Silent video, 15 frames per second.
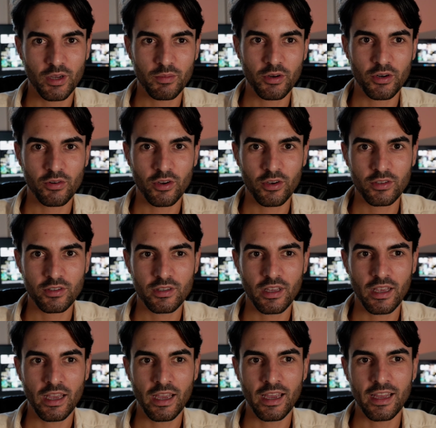come across
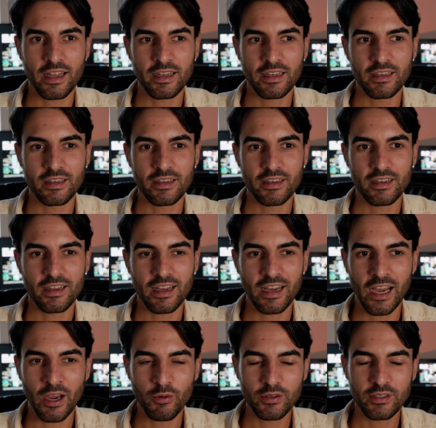and
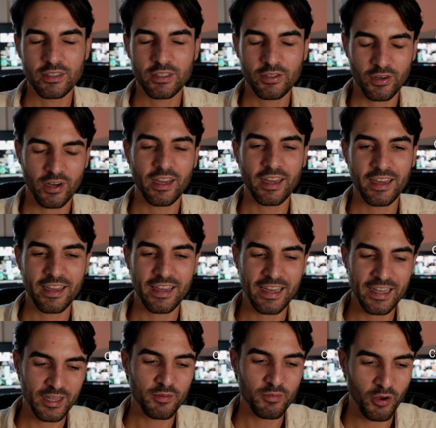I was trying
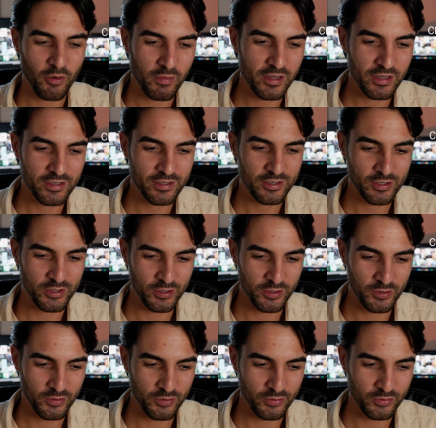in the moment
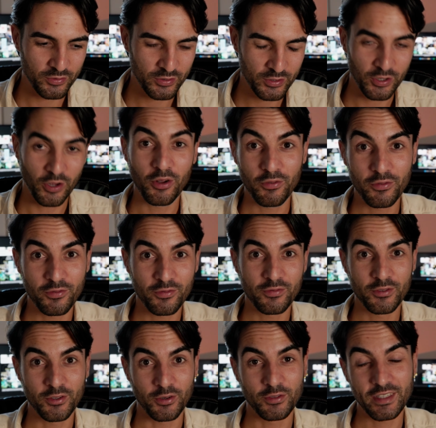to solve
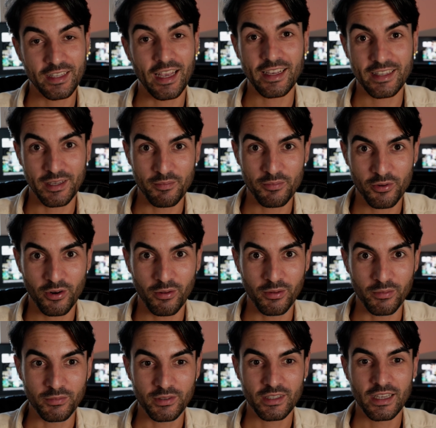those exact same
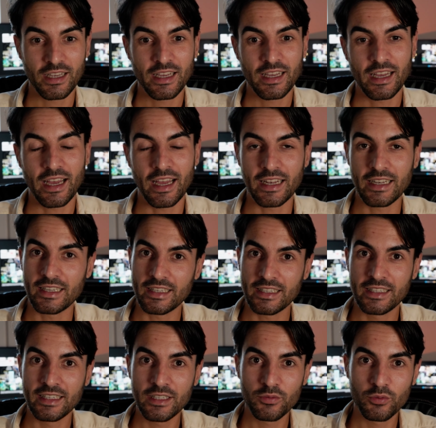problems. And
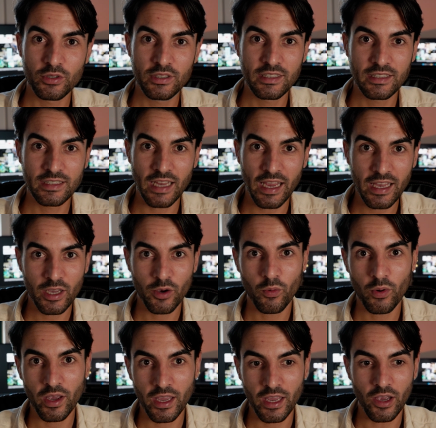this would take
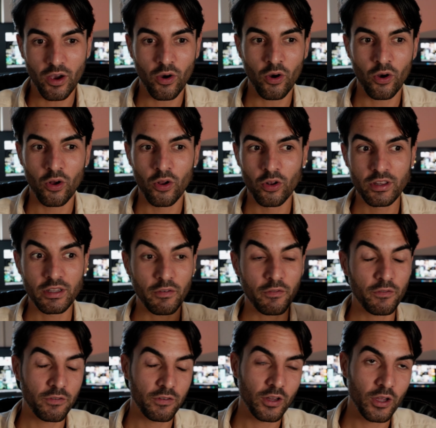away all the
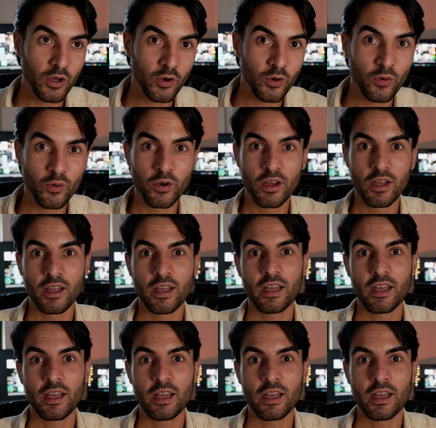flow